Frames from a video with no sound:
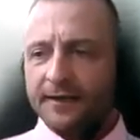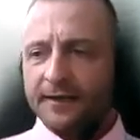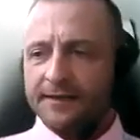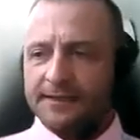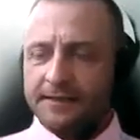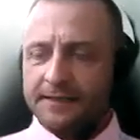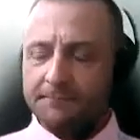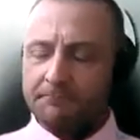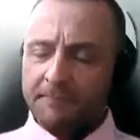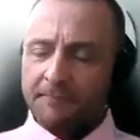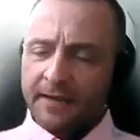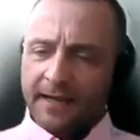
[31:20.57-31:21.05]

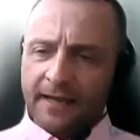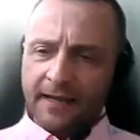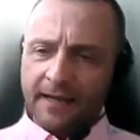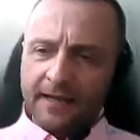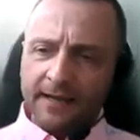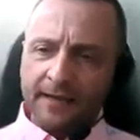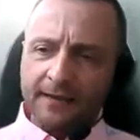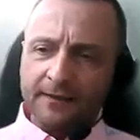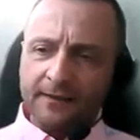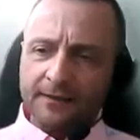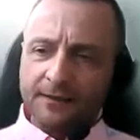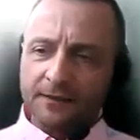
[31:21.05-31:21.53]
He's like,
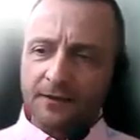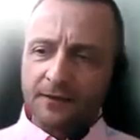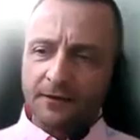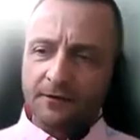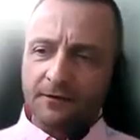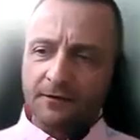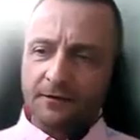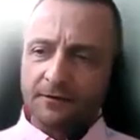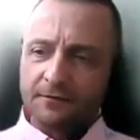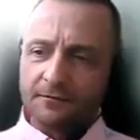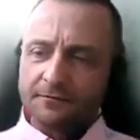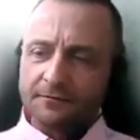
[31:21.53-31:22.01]
man,
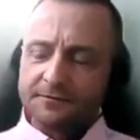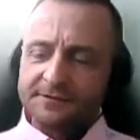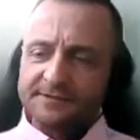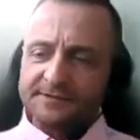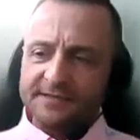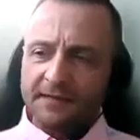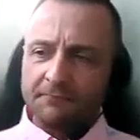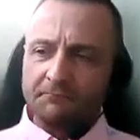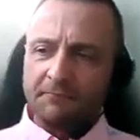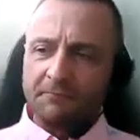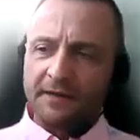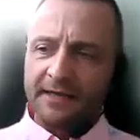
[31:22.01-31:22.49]

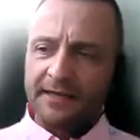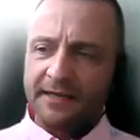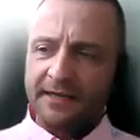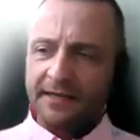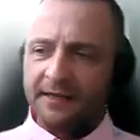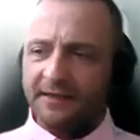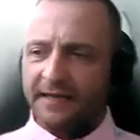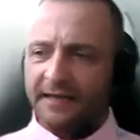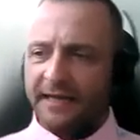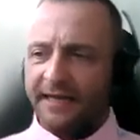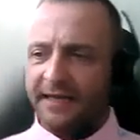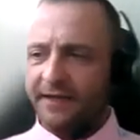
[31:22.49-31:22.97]

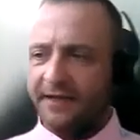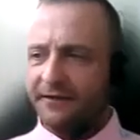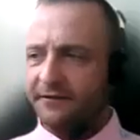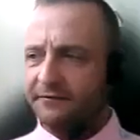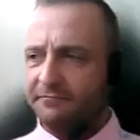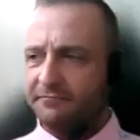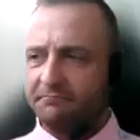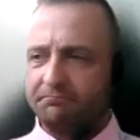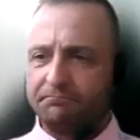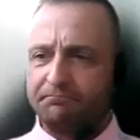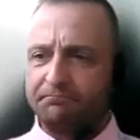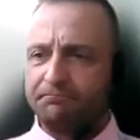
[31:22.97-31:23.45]
somebody
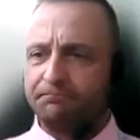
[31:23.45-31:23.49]
like